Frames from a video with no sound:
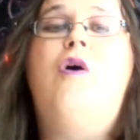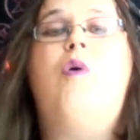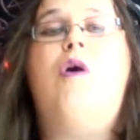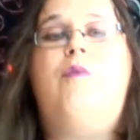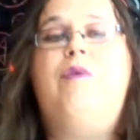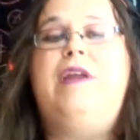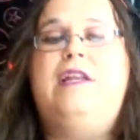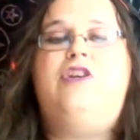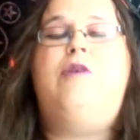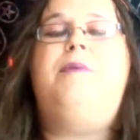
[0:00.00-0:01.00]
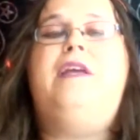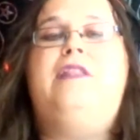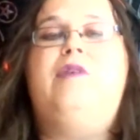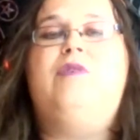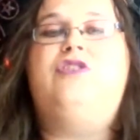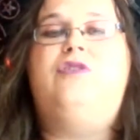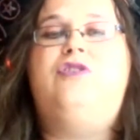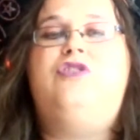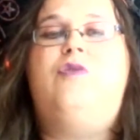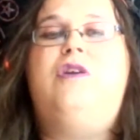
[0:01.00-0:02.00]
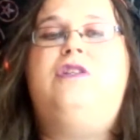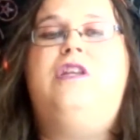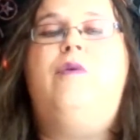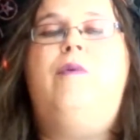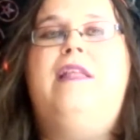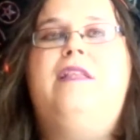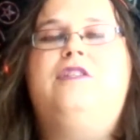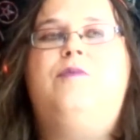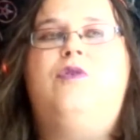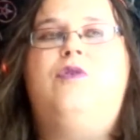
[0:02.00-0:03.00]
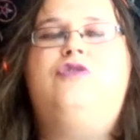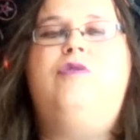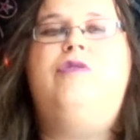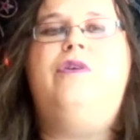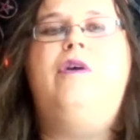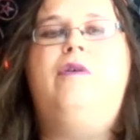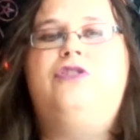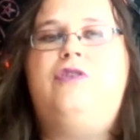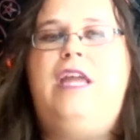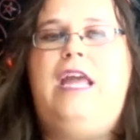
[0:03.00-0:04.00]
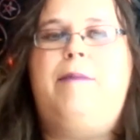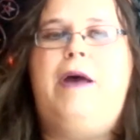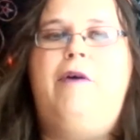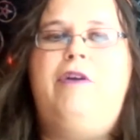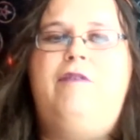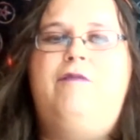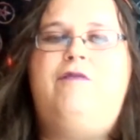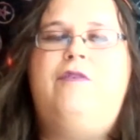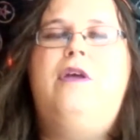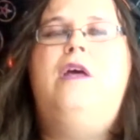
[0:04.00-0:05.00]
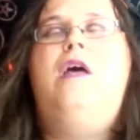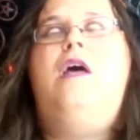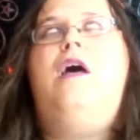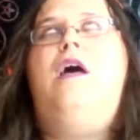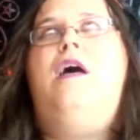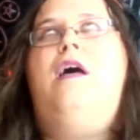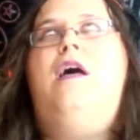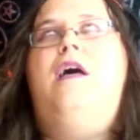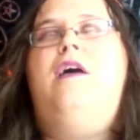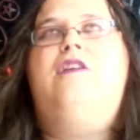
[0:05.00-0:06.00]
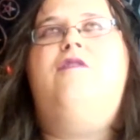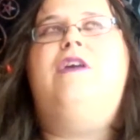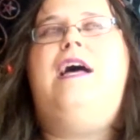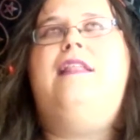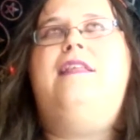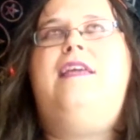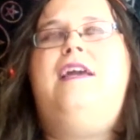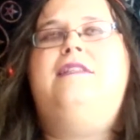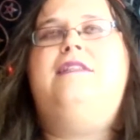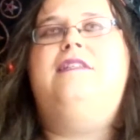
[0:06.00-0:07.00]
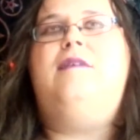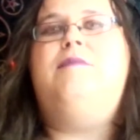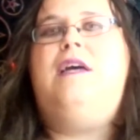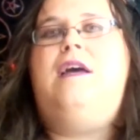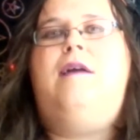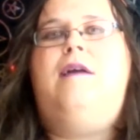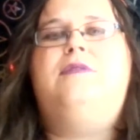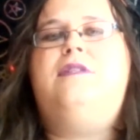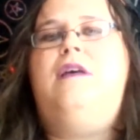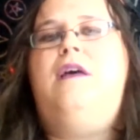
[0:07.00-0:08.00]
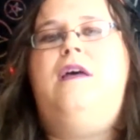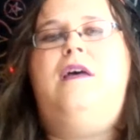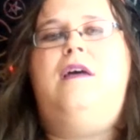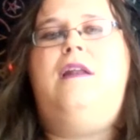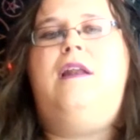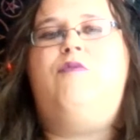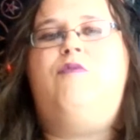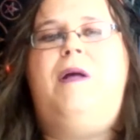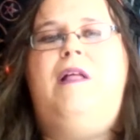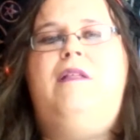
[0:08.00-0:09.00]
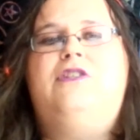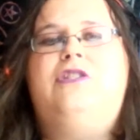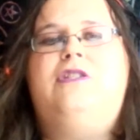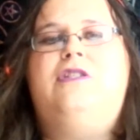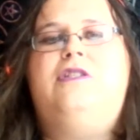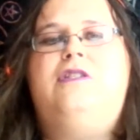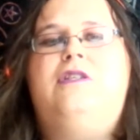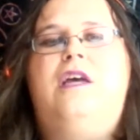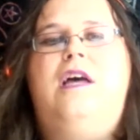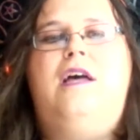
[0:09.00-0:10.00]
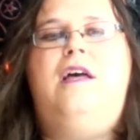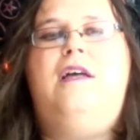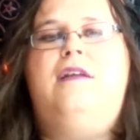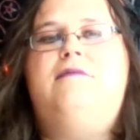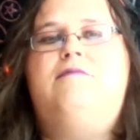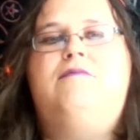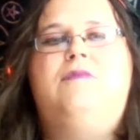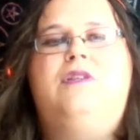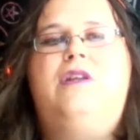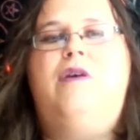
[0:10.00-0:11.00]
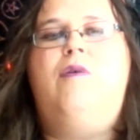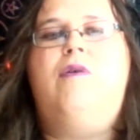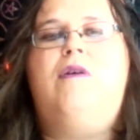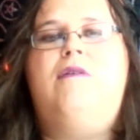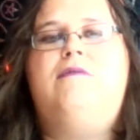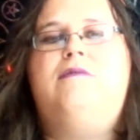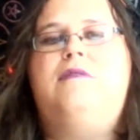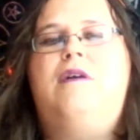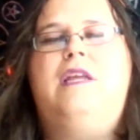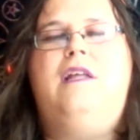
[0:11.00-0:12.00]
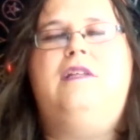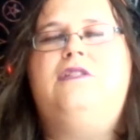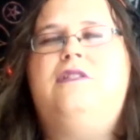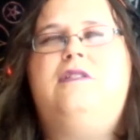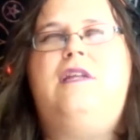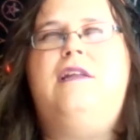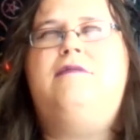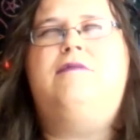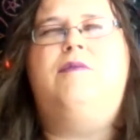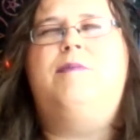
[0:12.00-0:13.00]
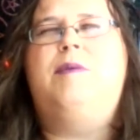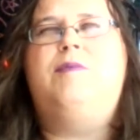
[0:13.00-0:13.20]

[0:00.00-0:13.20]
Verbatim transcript: or reinterpreting the original source in a way that is more true to the culture it came out of. Uh, you've got the case that sometimes uh, an anthropologist, uh, you know, or archaeologist, I can't remember